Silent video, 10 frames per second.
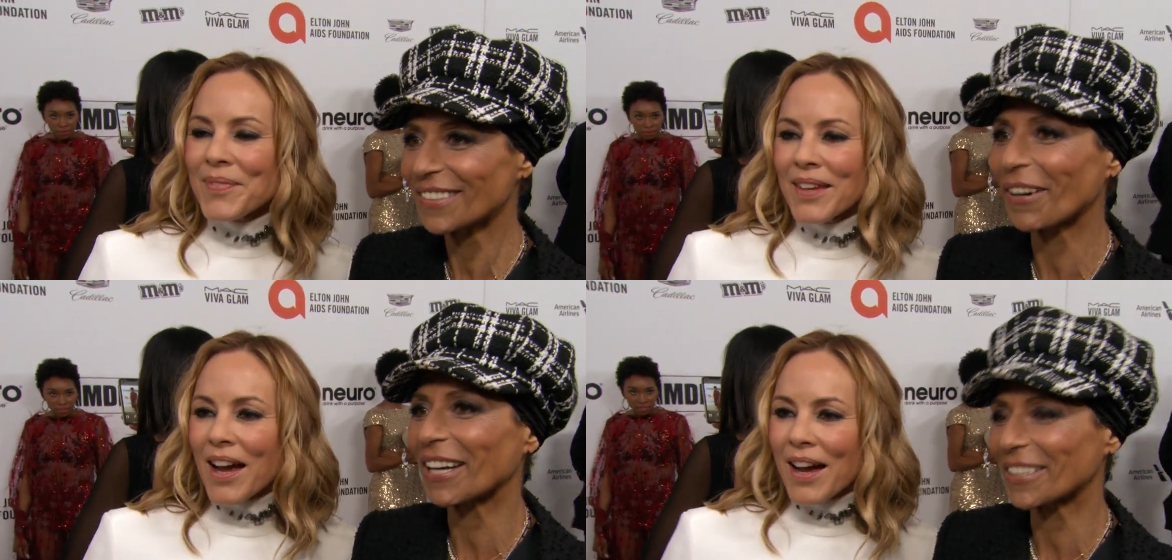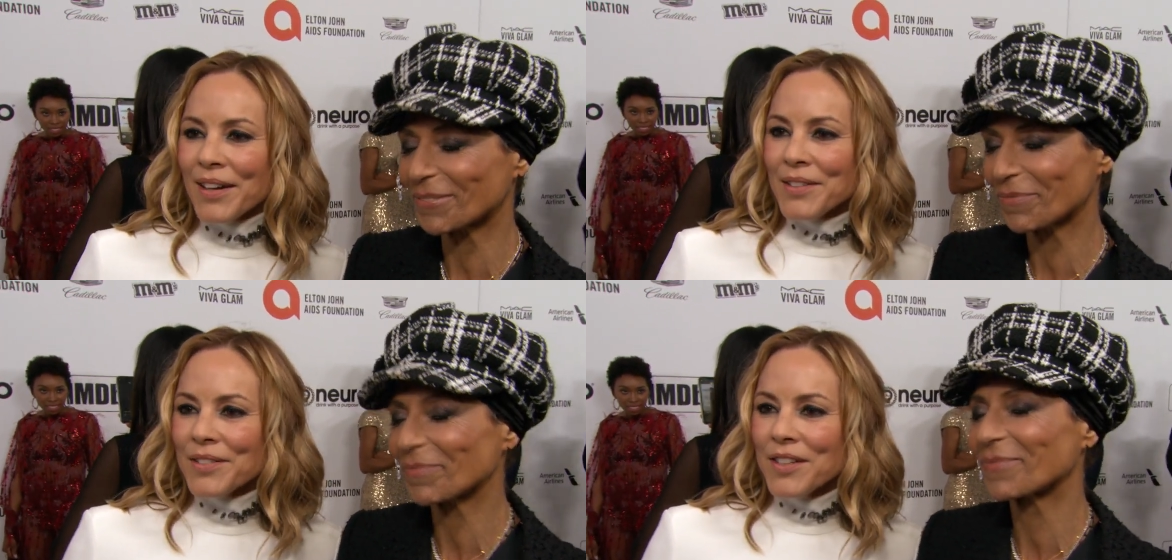Speaker 1: Yeah.
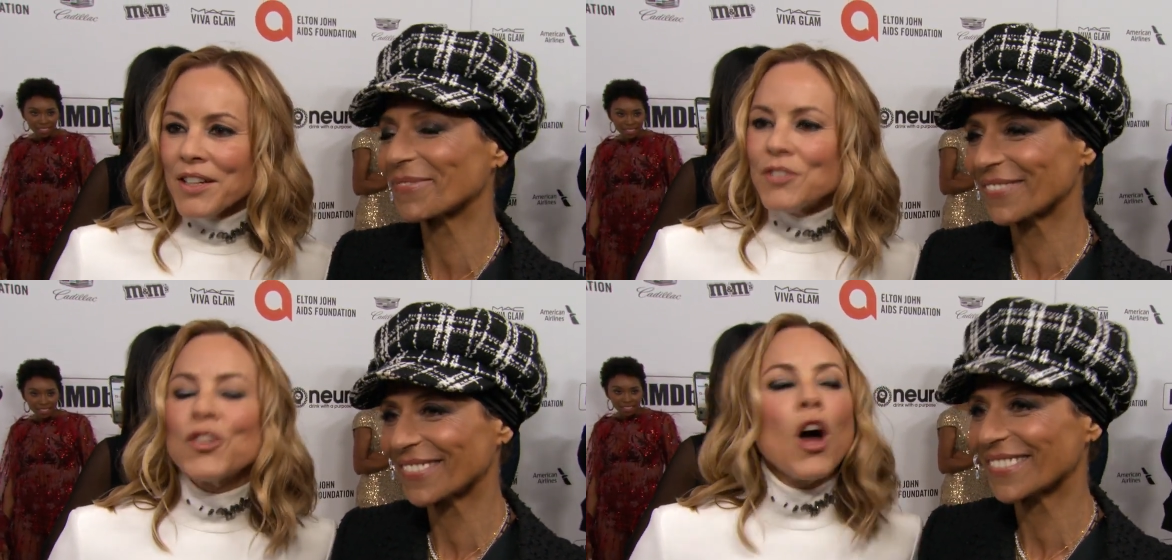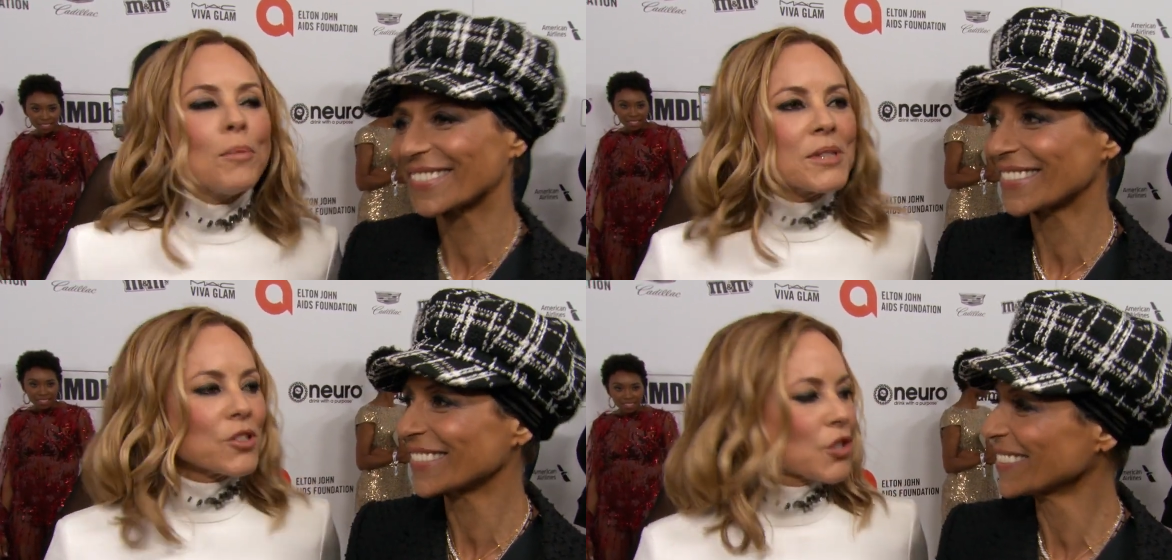
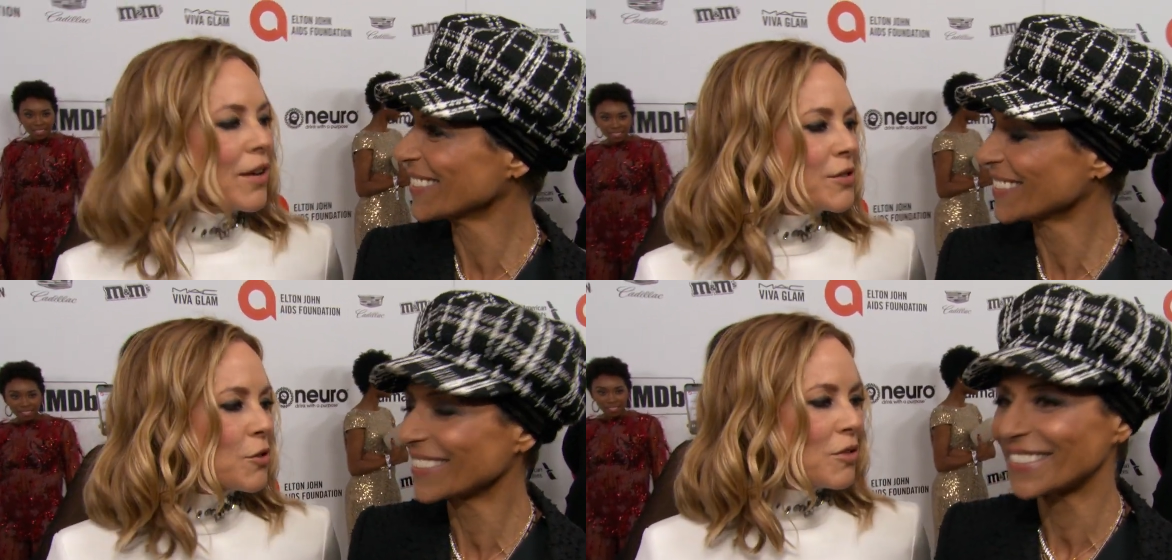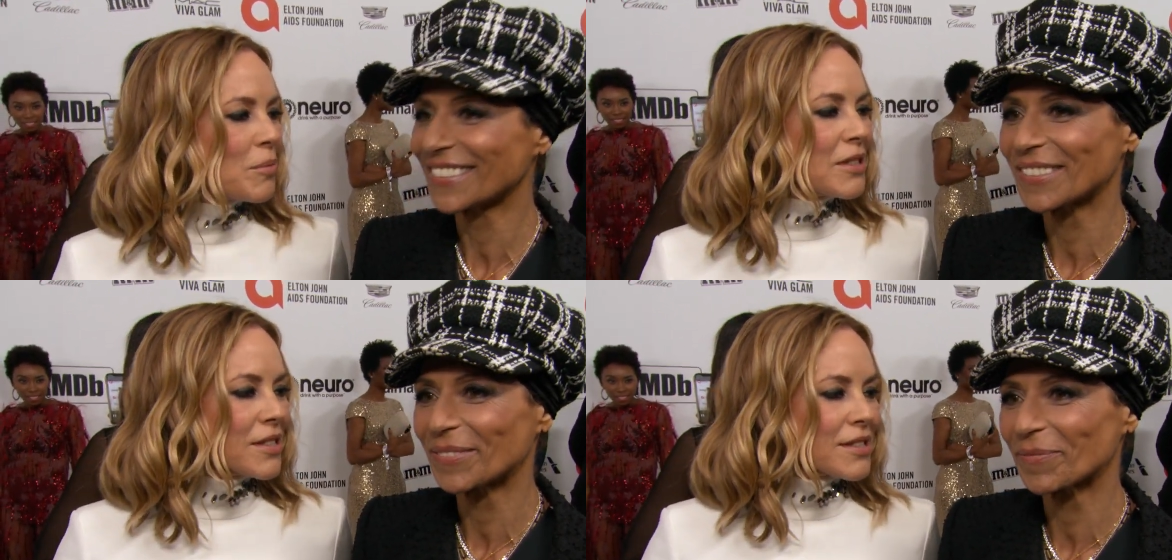Dom's a chef, so we've
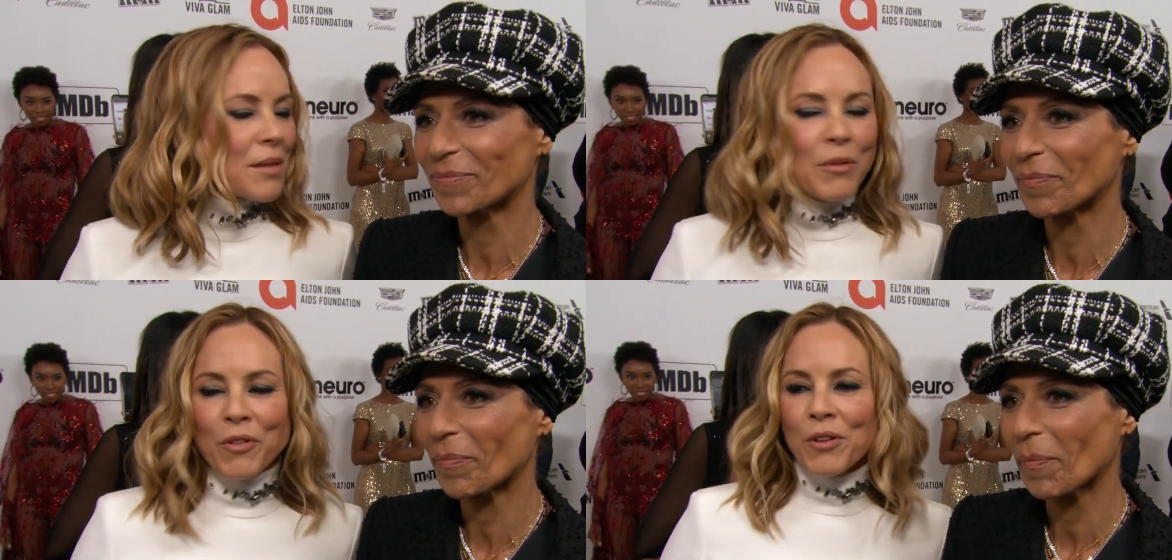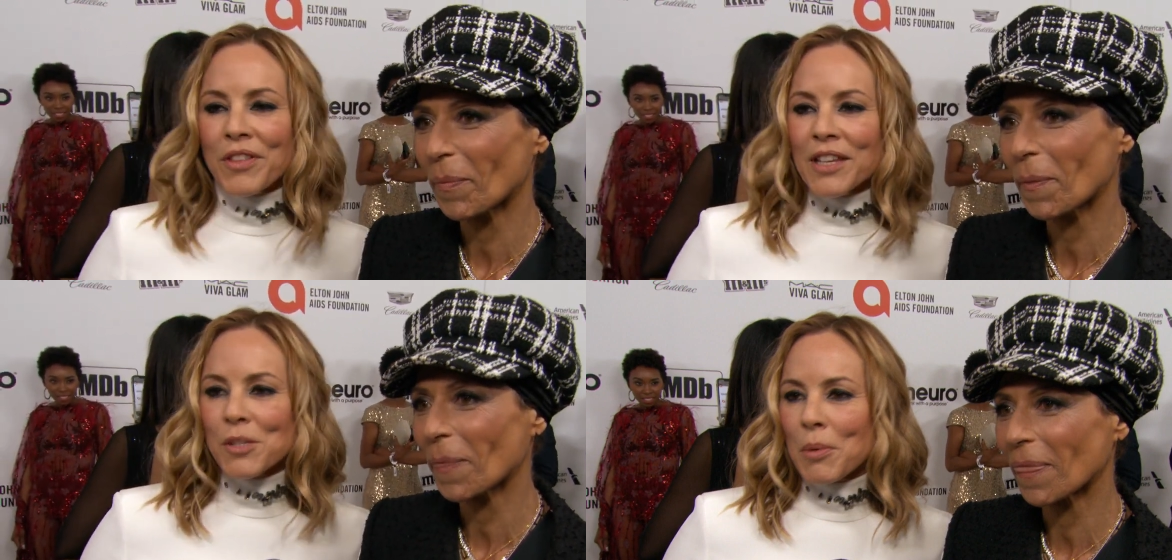been to some of her
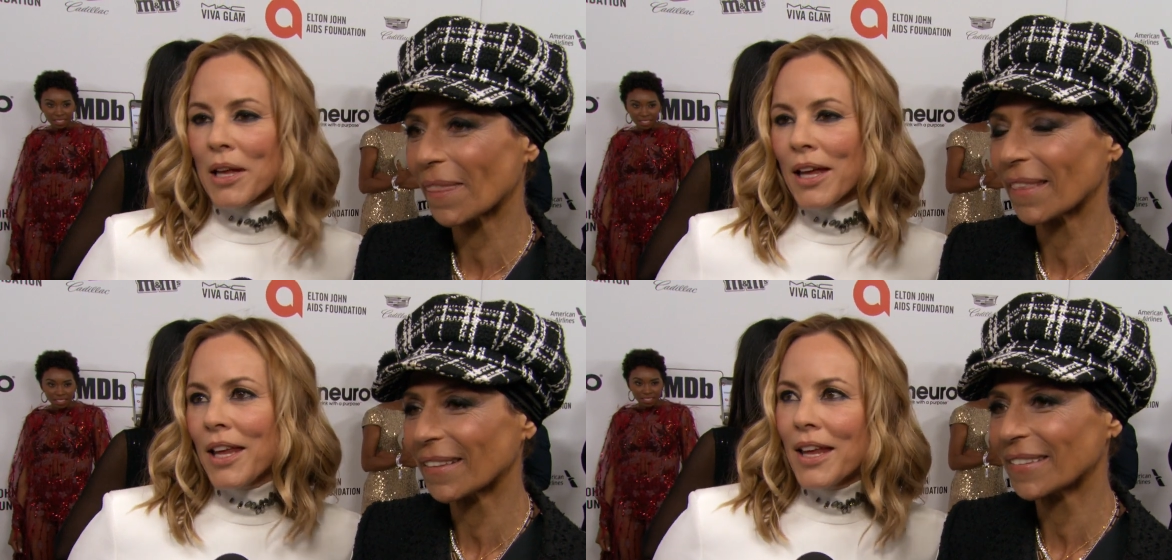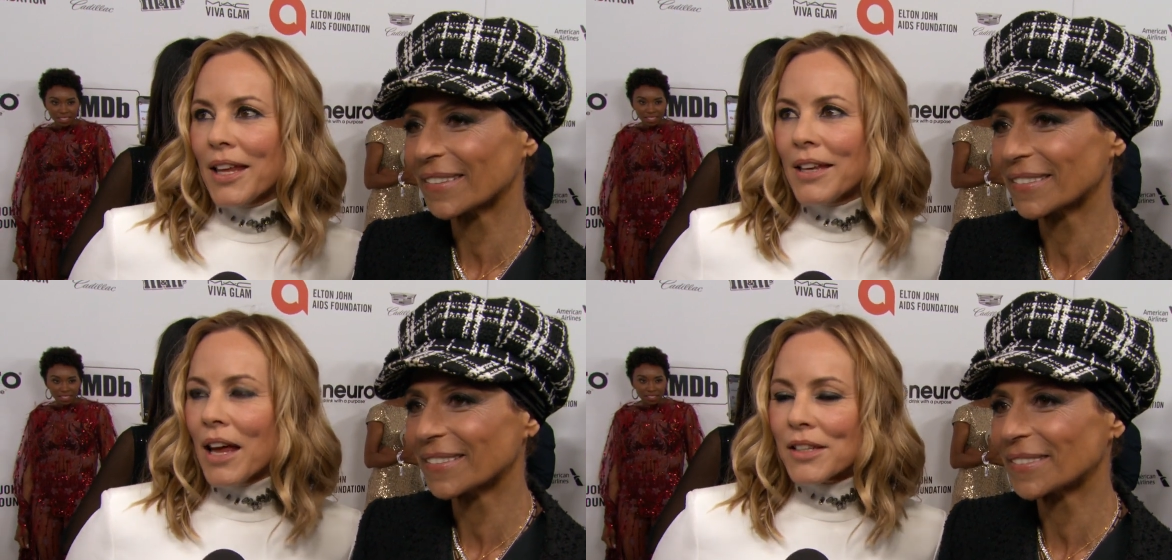things, but
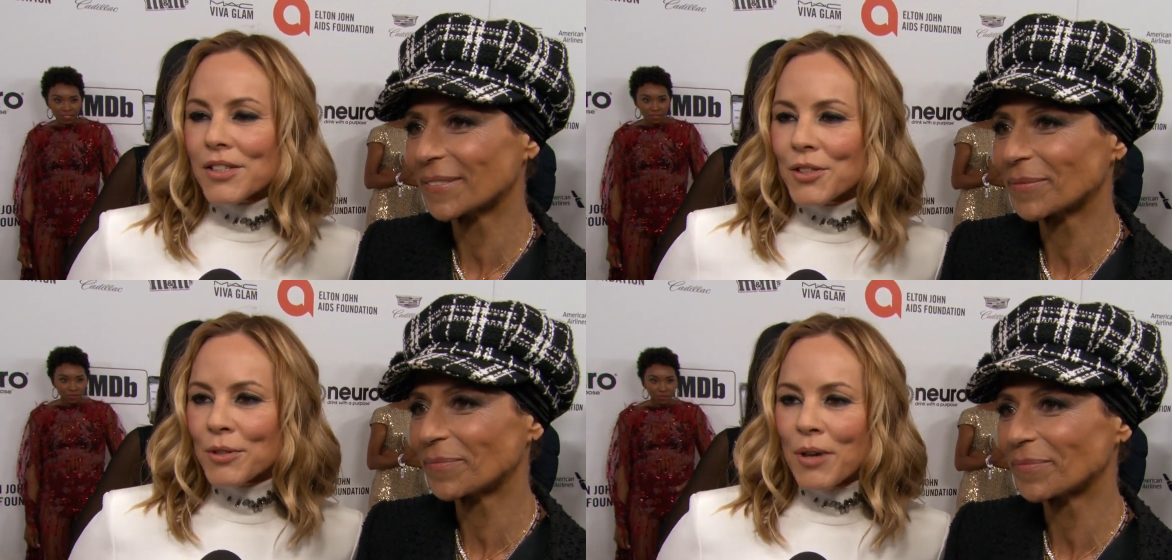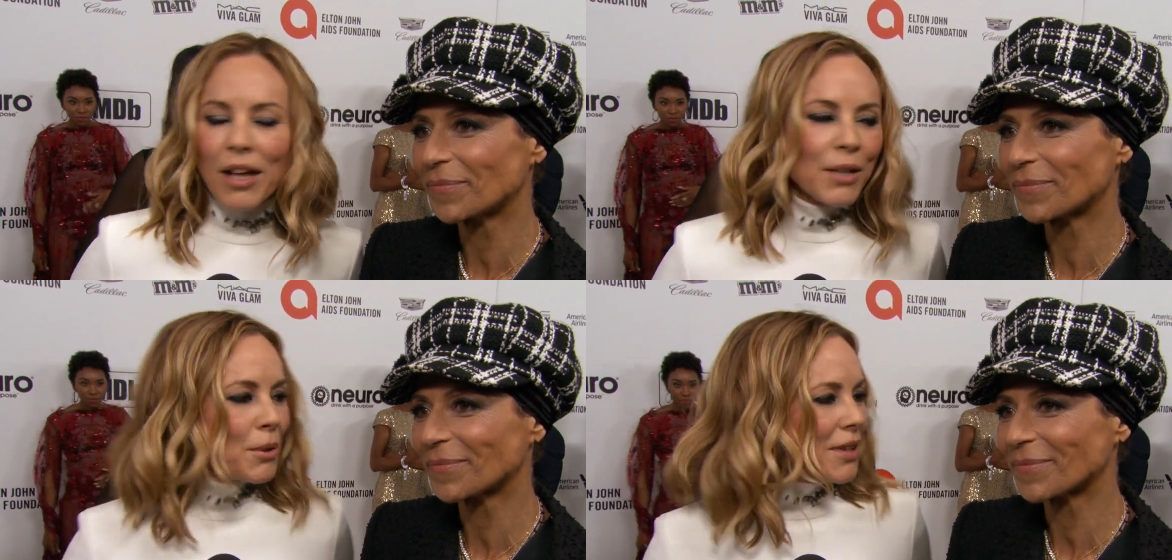not to Hollywood